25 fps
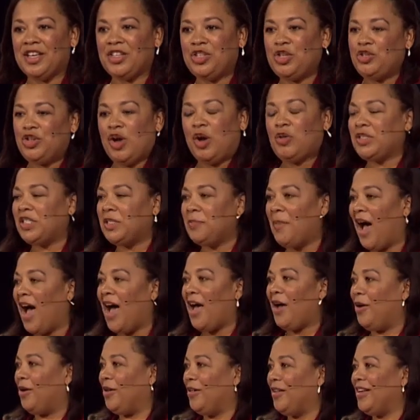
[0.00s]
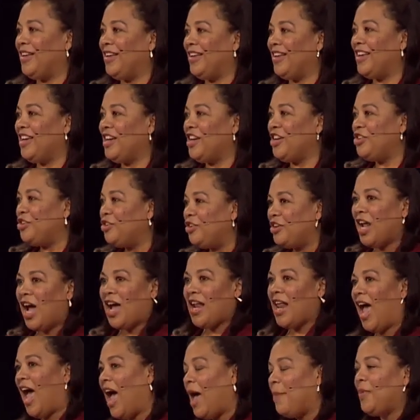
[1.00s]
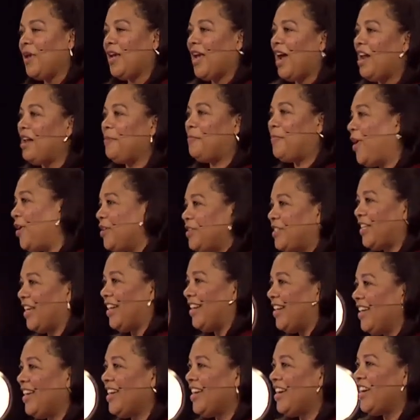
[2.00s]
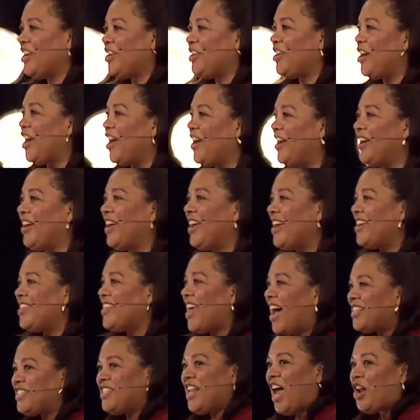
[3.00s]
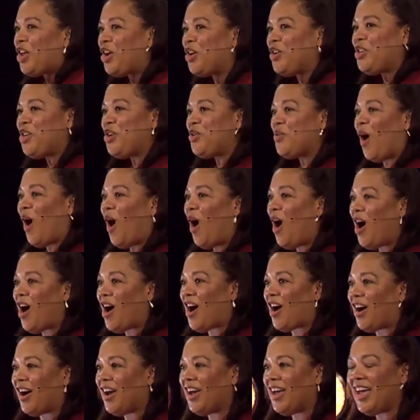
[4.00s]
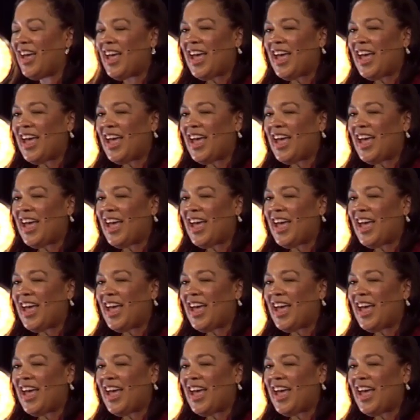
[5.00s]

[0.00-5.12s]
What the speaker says: You don't smile. You're not a happy kind of person. That's not who you are.